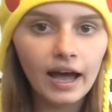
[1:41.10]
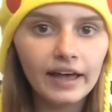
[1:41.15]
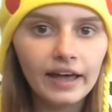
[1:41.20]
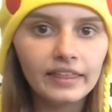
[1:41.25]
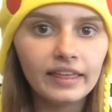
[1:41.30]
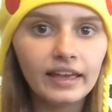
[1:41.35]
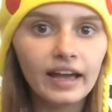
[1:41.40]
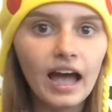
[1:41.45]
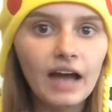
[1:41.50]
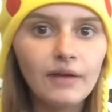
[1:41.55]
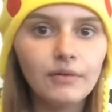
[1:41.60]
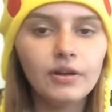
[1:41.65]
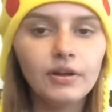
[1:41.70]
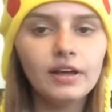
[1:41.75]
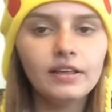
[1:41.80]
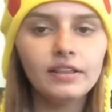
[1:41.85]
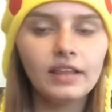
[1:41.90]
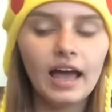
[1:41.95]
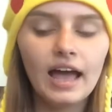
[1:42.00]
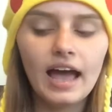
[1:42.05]
and I
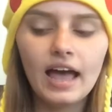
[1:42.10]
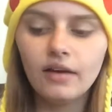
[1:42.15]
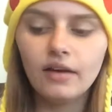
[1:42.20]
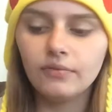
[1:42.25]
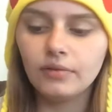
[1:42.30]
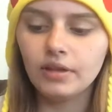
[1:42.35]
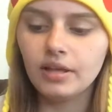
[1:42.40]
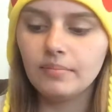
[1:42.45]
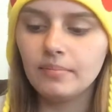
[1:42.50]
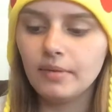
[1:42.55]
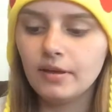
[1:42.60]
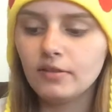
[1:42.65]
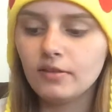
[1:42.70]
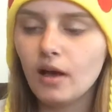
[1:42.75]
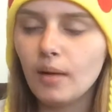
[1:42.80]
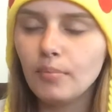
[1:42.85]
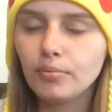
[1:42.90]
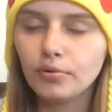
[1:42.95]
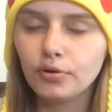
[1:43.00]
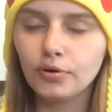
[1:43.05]
realized I had a really missed
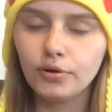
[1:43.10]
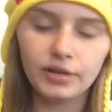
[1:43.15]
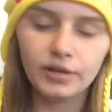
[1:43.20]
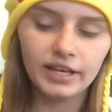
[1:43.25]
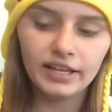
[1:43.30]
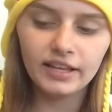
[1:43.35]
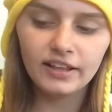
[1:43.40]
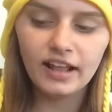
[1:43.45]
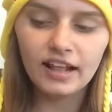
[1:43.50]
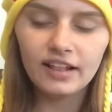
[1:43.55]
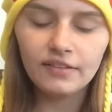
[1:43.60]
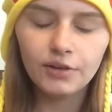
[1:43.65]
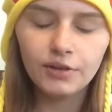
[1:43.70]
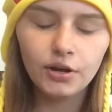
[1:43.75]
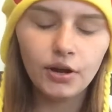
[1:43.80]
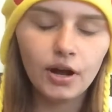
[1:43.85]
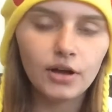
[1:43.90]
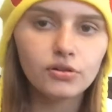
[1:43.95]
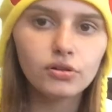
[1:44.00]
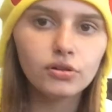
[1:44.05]
opportunity in the last
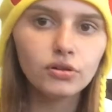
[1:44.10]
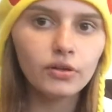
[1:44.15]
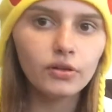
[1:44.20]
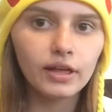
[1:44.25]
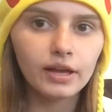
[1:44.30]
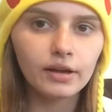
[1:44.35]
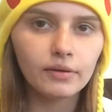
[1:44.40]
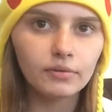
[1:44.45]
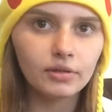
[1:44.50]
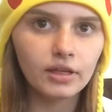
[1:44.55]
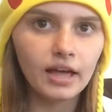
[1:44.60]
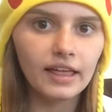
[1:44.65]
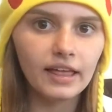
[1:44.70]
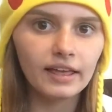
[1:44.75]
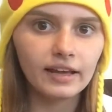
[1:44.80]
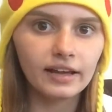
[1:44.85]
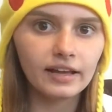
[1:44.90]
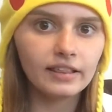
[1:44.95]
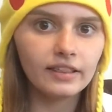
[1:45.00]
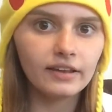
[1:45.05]
video. I should do that
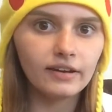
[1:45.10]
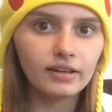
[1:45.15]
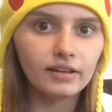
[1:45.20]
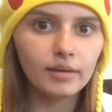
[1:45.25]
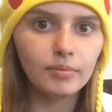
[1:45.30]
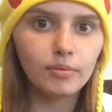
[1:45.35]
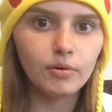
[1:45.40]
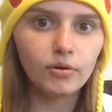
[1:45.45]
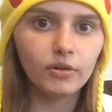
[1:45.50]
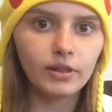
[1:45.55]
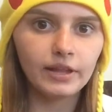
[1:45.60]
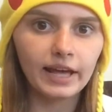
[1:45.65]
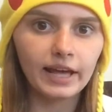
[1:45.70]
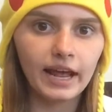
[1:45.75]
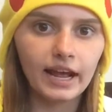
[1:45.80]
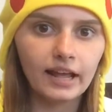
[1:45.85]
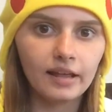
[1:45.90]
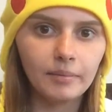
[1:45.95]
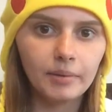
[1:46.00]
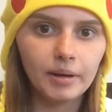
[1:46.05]
stereotypical
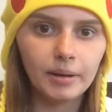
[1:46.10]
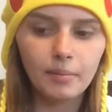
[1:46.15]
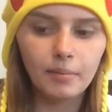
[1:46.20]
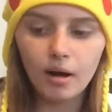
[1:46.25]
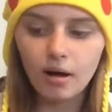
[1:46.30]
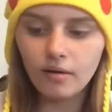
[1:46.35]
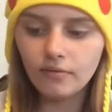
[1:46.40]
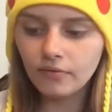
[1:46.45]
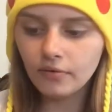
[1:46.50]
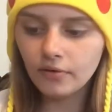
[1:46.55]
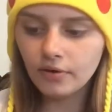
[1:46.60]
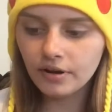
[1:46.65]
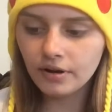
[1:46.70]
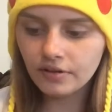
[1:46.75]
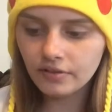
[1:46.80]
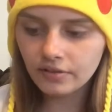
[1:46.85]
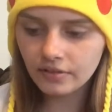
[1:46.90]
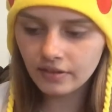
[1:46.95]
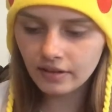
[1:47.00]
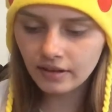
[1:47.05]
anime mom
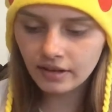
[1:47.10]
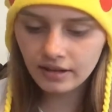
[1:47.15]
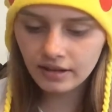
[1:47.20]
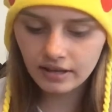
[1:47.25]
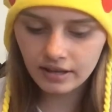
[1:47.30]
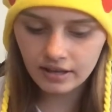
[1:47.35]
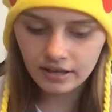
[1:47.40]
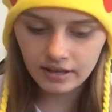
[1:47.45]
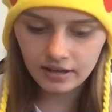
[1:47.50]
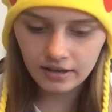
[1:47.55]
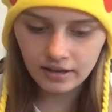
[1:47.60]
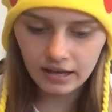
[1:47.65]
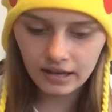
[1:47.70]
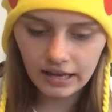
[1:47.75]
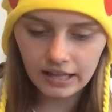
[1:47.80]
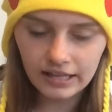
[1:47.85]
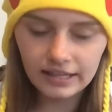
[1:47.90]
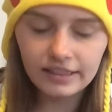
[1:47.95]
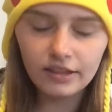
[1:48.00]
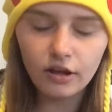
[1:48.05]
voice.
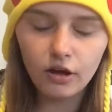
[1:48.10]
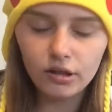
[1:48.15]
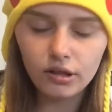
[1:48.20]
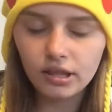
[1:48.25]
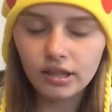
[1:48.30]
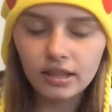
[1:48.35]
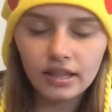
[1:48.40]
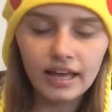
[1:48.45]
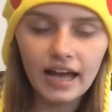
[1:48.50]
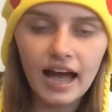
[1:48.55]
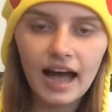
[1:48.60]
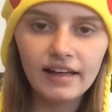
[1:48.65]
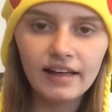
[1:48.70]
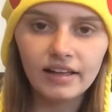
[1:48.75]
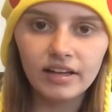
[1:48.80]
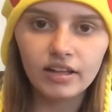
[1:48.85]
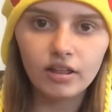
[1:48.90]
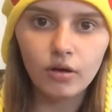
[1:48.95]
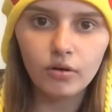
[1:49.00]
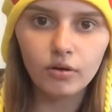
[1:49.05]
At least they had
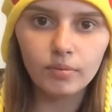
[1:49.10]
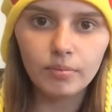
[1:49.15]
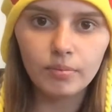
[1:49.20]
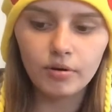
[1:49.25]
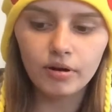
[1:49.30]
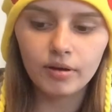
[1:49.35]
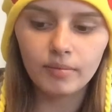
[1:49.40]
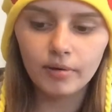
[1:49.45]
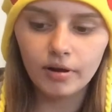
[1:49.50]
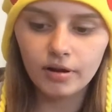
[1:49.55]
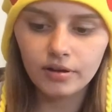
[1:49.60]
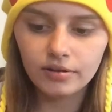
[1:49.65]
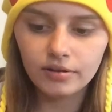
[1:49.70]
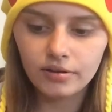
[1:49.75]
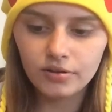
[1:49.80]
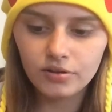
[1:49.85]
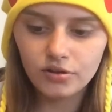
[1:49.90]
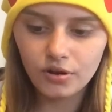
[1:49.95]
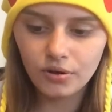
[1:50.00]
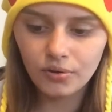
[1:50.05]
it in all the
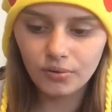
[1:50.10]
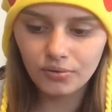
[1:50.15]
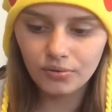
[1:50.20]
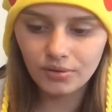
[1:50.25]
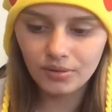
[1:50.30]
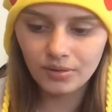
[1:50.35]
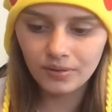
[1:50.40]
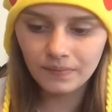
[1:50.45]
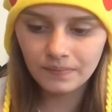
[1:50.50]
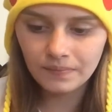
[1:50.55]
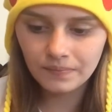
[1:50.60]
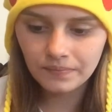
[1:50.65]
Pokemon shows.